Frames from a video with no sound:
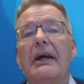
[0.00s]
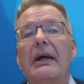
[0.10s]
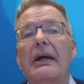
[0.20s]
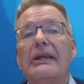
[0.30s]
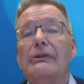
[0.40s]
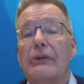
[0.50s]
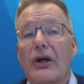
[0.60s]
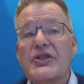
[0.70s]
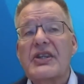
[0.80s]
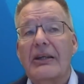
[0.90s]
in
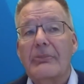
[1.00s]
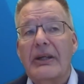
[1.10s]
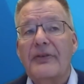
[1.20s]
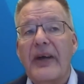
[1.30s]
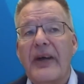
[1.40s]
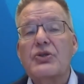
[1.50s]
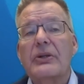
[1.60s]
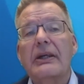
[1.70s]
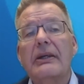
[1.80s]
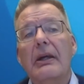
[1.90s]
large-scale
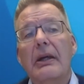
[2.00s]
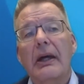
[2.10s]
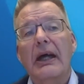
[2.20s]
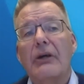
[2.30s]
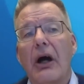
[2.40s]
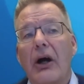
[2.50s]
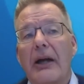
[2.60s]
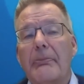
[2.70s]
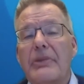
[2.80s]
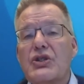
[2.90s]
manufacturing, and our
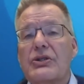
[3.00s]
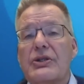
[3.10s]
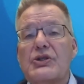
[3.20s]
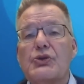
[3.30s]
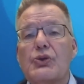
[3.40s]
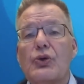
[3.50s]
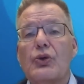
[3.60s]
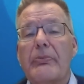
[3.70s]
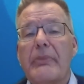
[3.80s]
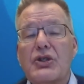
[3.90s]
ambition is
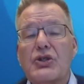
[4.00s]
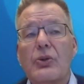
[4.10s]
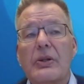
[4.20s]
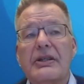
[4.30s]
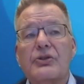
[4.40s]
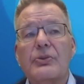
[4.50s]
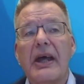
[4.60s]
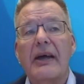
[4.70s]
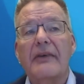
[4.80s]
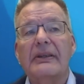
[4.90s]
to make sure that we
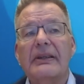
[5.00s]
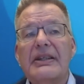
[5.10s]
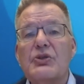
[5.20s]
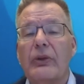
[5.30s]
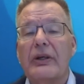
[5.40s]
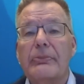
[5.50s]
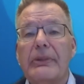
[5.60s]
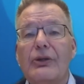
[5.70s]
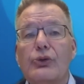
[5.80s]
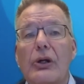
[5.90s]
have at least 1
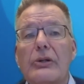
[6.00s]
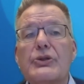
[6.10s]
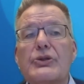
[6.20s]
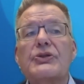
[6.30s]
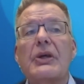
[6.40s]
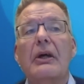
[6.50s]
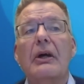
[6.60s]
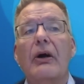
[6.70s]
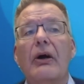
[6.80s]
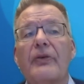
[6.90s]
billion doses
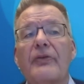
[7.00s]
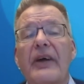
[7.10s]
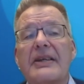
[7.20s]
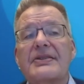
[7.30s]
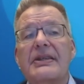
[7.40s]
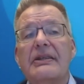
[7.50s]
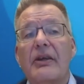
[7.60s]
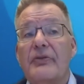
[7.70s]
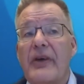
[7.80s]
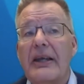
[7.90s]
of a vaccine
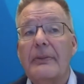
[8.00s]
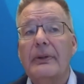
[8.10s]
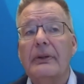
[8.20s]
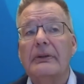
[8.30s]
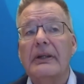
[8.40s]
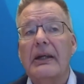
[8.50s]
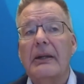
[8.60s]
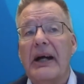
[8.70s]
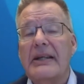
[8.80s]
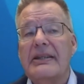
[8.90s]
available
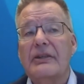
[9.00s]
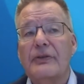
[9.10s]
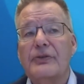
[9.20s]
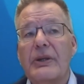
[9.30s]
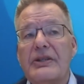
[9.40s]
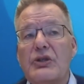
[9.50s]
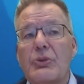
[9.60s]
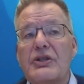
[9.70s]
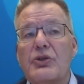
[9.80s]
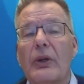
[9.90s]
by the end of
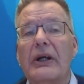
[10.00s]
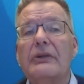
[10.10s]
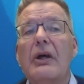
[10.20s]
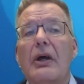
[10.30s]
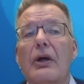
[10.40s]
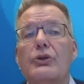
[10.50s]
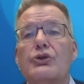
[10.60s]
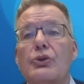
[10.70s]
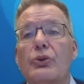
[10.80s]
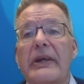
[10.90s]
2021
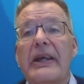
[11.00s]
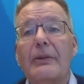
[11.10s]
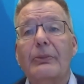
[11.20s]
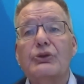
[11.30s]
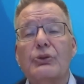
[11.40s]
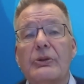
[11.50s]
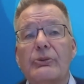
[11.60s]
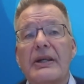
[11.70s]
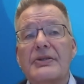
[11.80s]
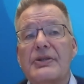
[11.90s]
to be able to
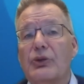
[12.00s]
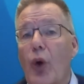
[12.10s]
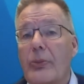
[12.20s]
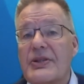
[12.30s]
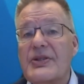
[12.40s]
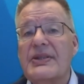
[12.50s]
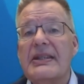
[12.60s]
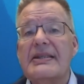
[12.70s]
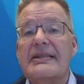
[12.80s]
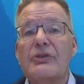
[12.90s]
address the enormous
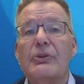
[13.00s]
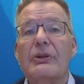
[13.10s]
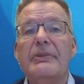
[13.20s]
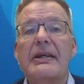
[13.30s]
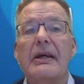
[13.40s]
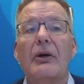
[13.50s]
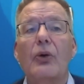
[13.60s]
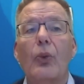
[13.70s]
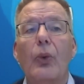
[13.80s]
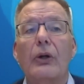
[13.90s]
needs that will be there
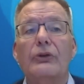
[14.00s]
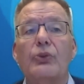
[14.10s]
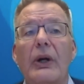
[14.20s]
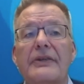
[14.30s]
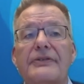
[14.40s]
worldwide.